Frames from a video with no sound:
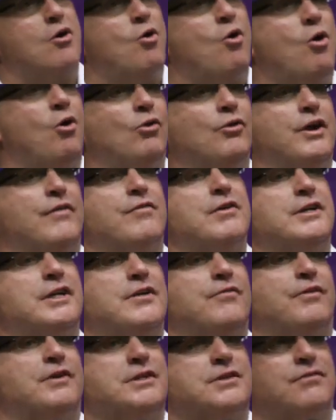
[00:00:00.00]
a whole different
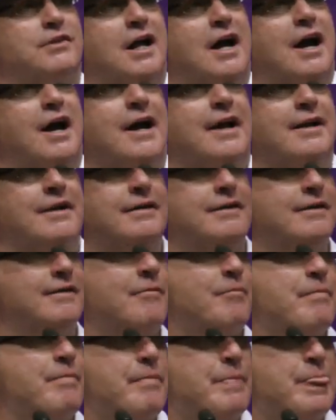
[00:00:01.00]
defensive
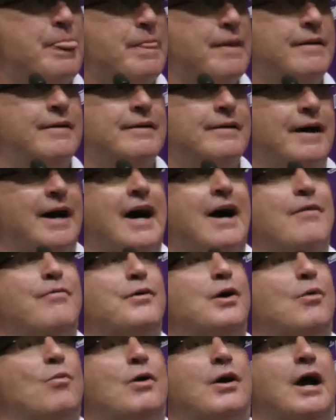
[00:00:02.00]
line out
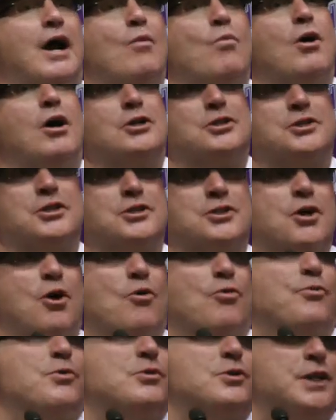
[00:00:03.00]
there when I watched us
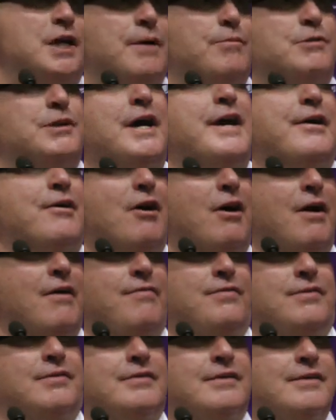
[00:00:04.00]
go through team
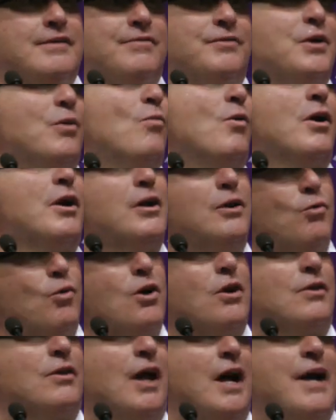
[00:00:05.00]
takeoff than what it
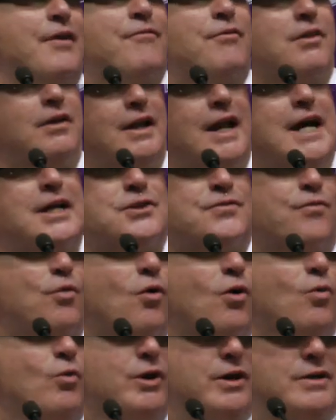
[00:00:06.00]
looked like for the last
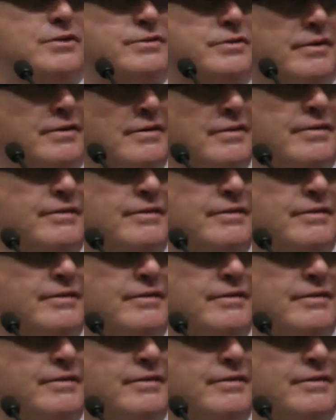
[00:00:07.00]
4 weeks.